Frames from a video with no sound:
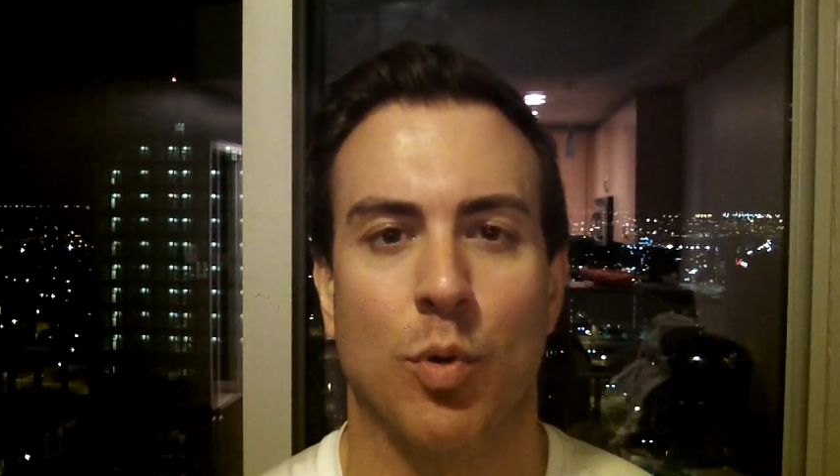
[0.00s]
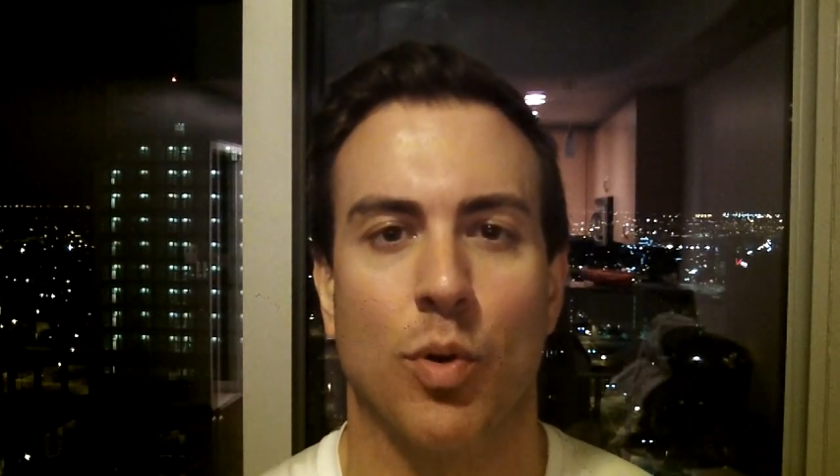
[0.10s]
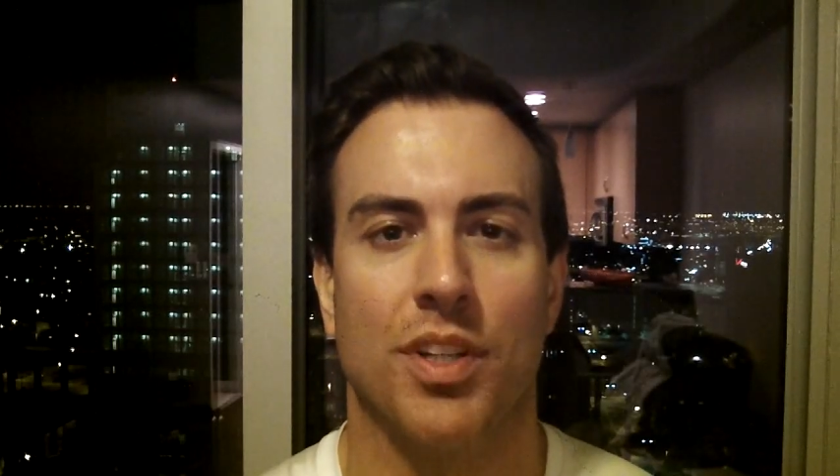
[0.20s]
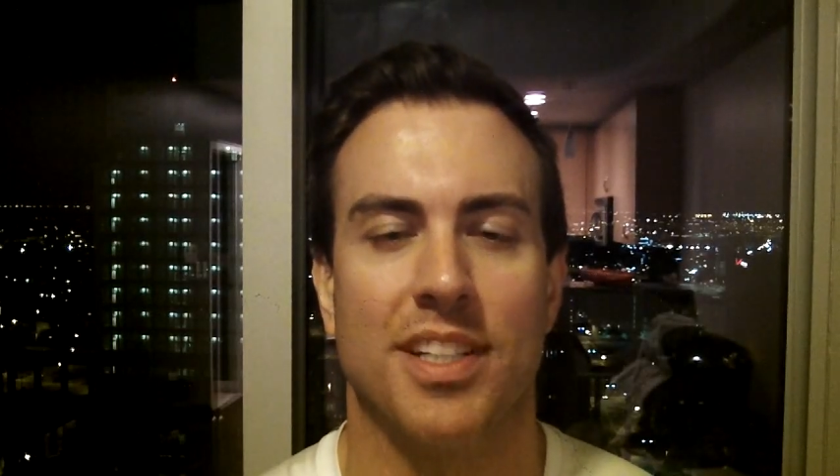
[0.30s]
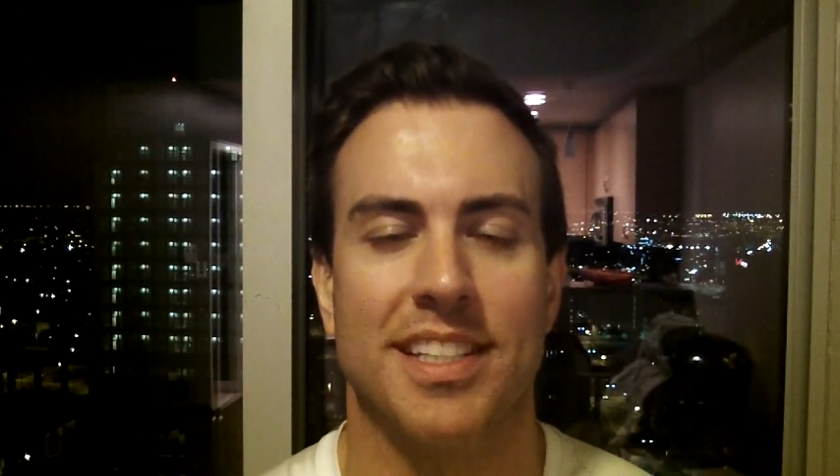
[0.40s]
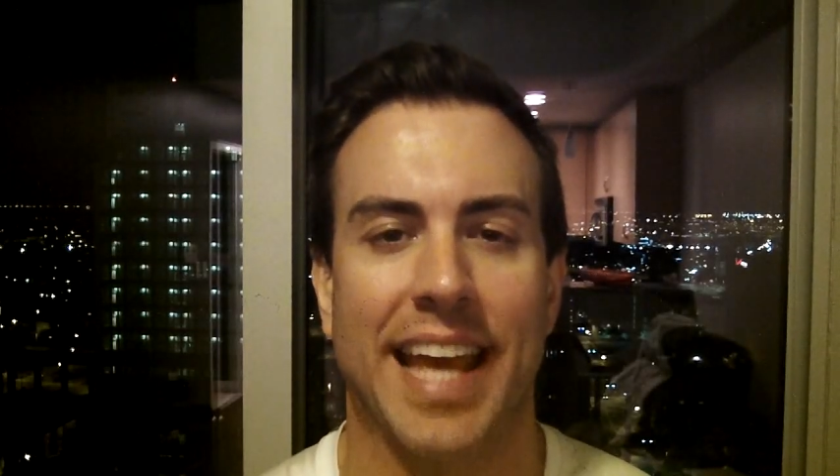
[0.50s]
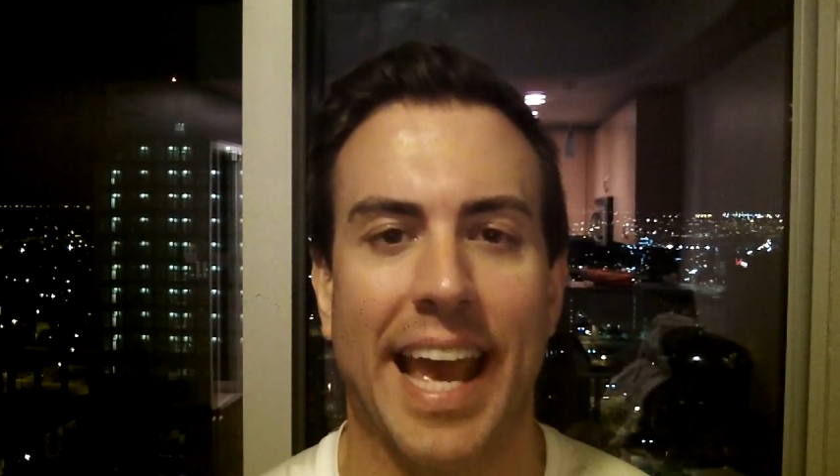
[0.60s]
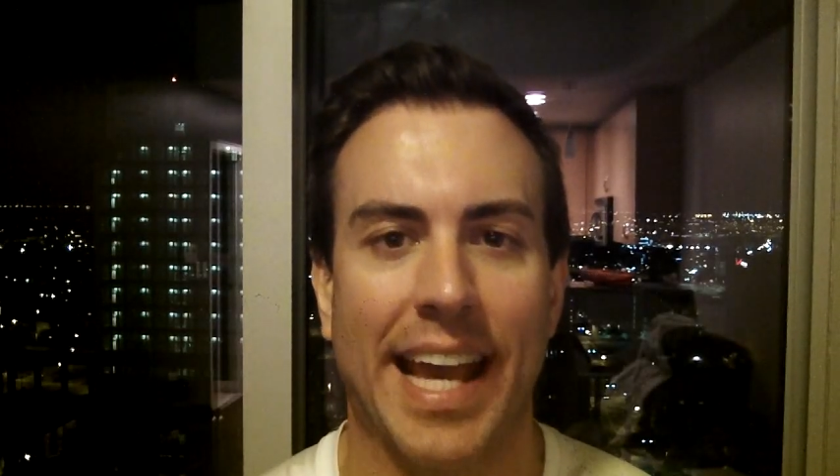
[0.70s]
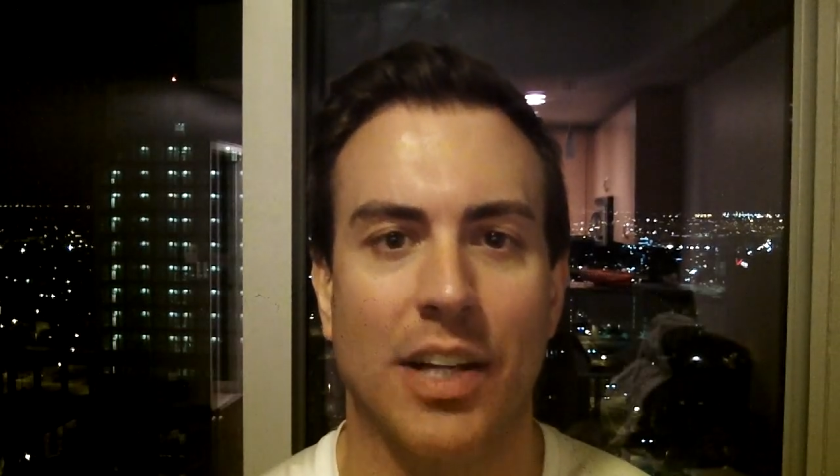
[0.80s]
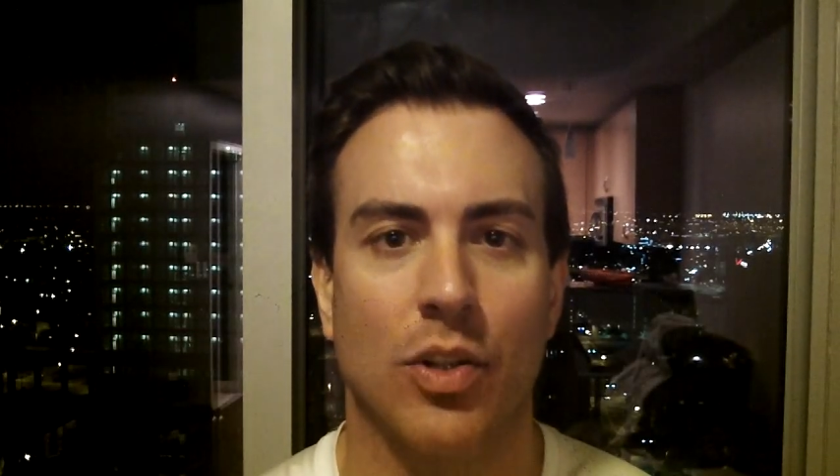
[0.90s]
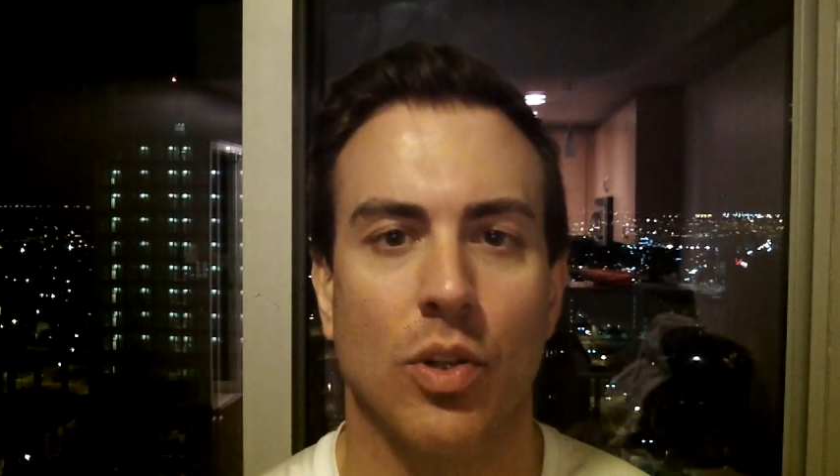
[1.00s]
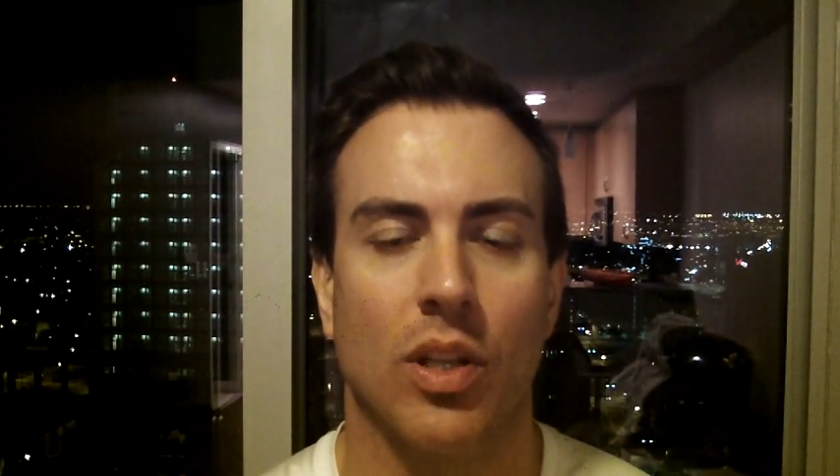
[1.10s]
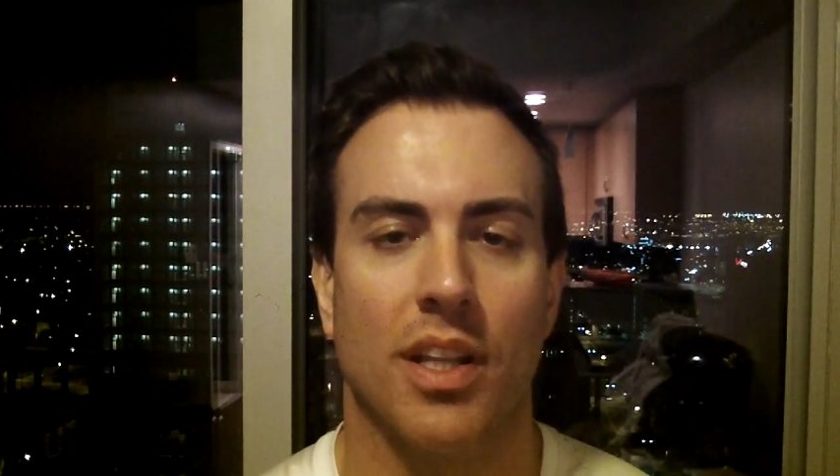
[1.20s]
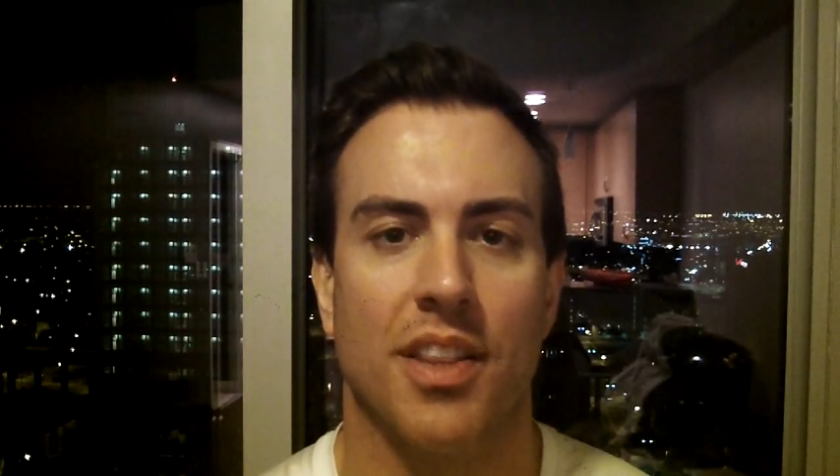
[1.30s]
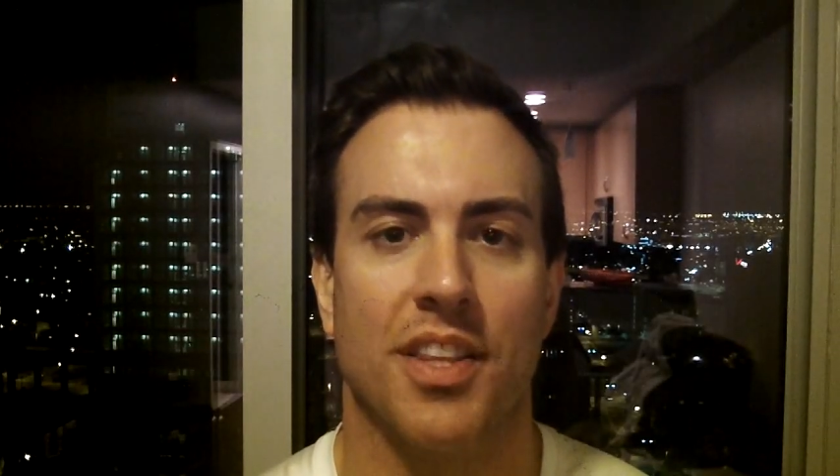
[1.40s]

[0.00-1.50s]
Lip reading: going to tackle